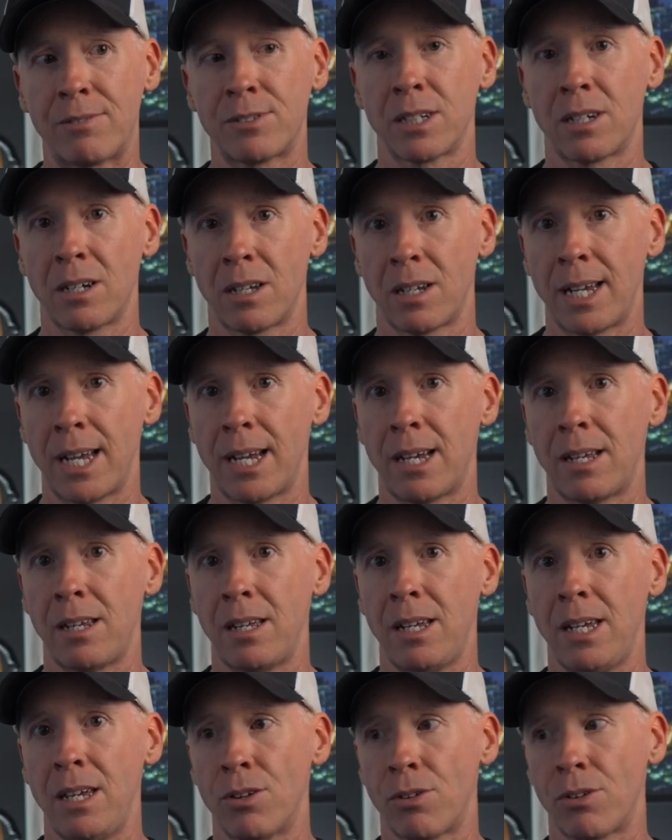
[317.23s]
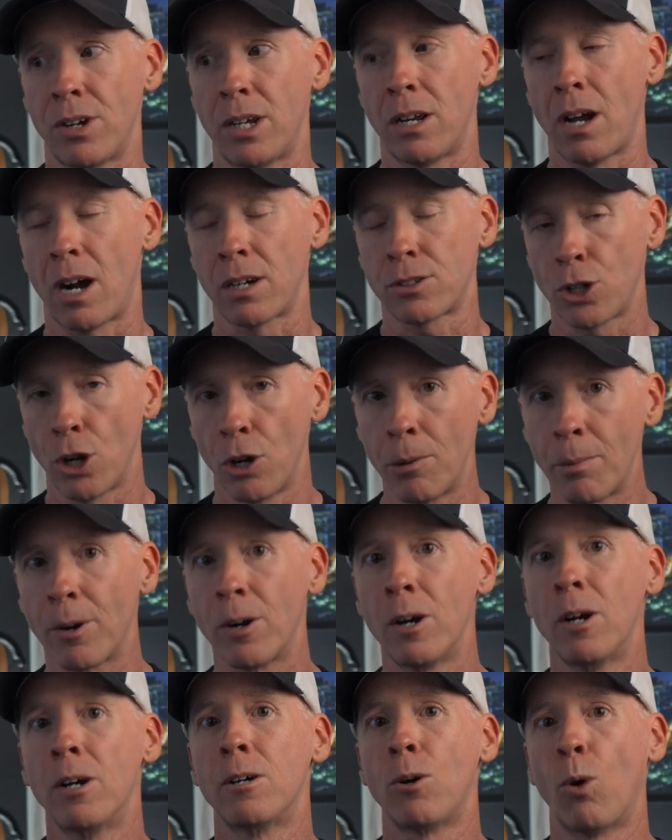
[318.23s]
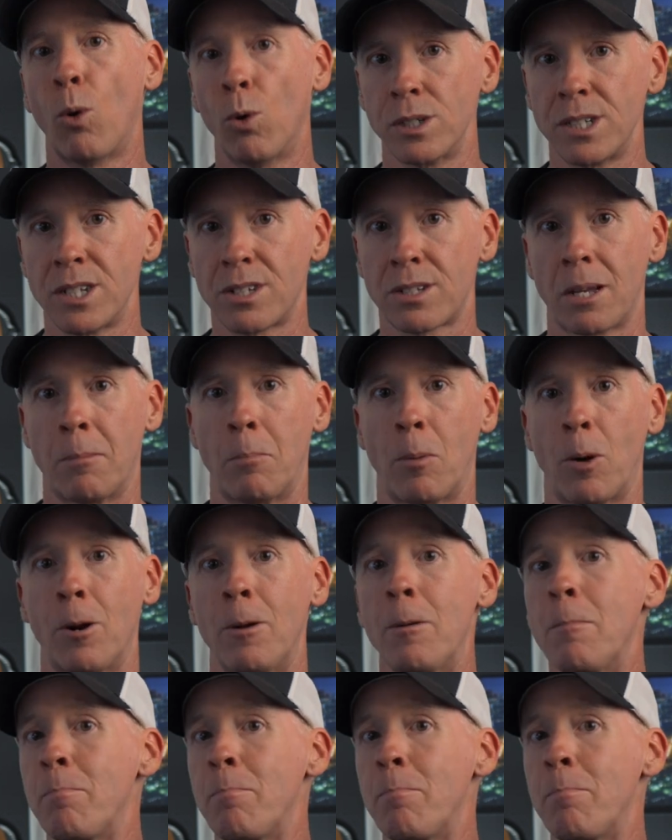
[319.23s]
to cut again either in October or December.